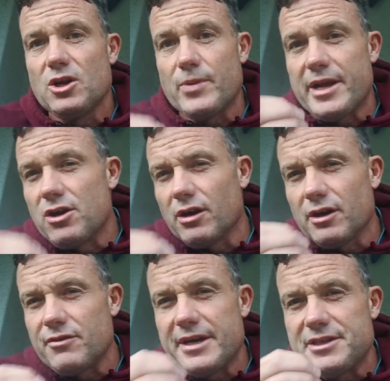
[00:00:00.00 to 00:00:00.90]
where God
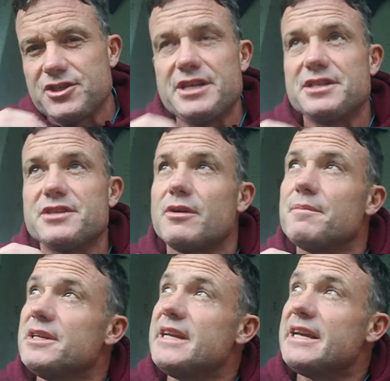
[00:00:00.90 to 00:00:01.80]
raised Jesus from
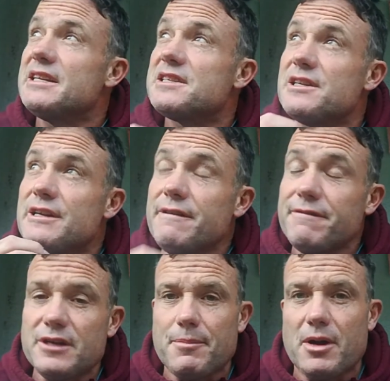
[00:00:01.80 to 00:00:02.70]
the dead, let's
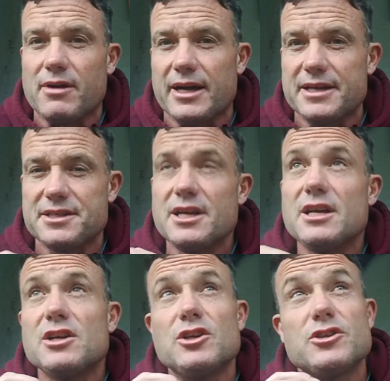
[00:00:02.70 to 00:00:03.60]
lift up our eyes.
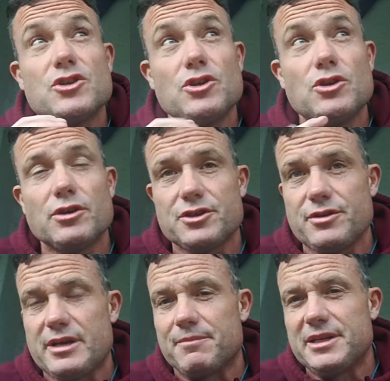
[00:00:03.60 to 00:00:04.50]
Let's look to him.